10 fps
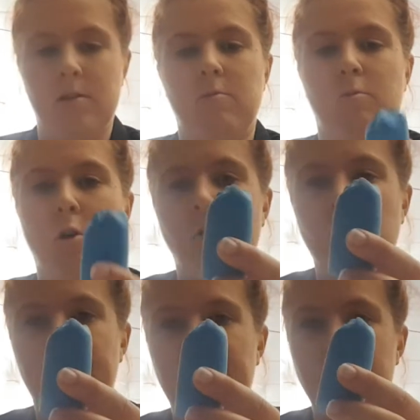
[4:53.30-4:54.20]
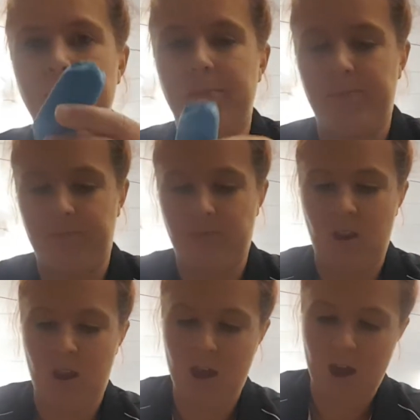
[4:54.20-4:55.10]
Roll it a bit.
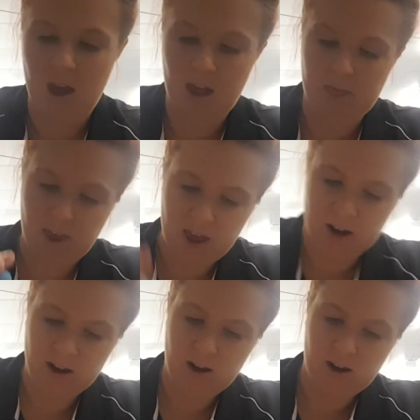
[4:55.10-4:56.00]
And then,